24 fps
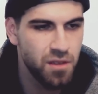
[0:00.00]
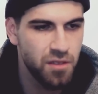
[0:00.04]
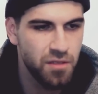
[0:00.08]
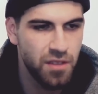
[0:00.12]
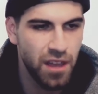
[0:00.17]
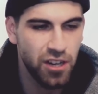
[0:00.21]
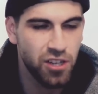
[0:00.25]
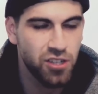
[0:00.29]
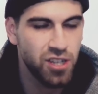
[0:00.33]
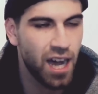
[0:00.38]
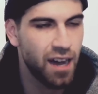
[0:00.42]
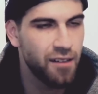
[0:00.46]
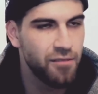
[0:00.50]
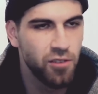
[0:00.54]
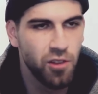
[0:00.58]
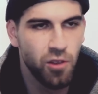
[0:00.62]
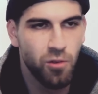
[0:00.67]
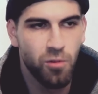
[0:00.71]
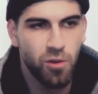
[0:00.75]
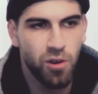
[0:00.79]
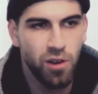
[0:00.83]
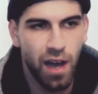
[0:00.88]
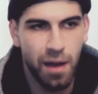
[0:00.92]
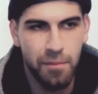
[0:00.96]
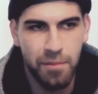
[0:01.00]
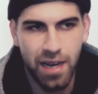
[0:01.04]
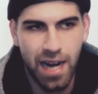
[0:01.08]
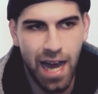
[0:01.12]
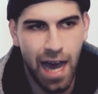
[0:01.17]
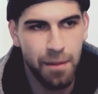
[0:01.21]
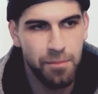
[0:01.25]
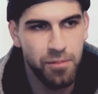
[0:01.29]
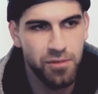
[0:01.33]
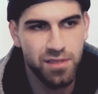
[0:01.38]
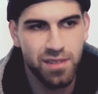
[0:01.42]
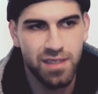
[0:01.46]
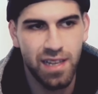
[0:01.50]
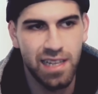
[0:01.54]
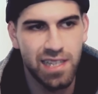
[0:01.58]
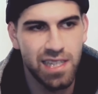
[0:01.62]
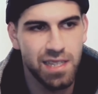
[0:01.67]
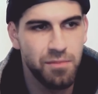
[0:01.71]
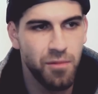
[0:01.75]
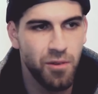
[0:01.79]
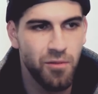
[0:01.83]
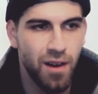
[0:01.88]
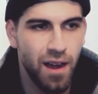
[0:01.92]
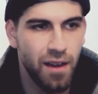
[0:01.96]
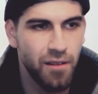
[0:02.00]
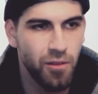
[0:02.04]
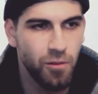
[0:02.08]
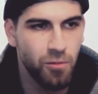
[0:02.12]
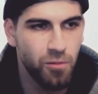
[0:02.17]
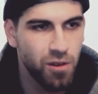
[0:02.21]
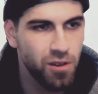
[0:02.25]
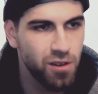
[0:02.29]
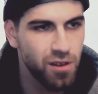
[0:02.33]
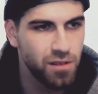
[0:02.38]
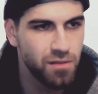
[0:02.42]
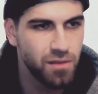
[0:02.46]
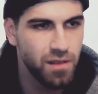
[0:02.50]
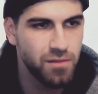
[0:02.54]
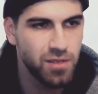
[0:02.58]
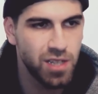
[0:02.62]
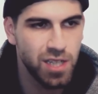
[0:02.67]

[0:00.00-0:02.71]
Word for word: they travel the world. I mean, Apple sends them around the world